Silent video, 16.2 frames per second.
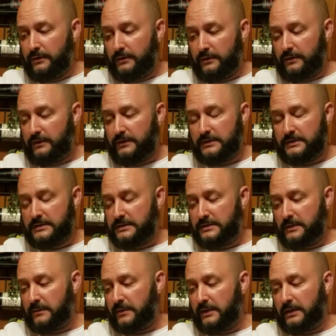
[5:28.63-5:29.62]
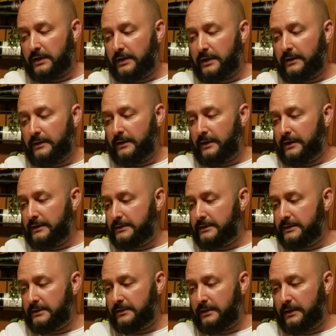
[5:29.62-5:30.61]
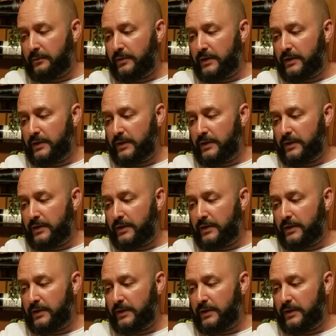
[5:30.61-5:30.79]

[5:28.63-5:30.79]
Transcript: this is something like I intend to like